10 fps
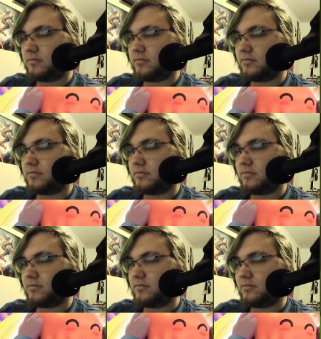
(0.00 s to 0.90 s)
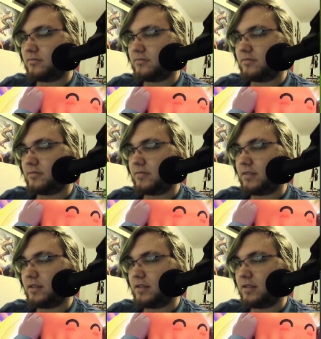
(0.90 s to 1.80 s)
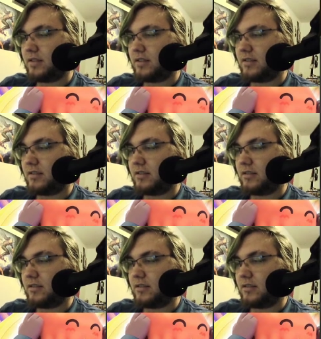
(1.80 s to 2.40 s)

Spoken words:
Nothing is said.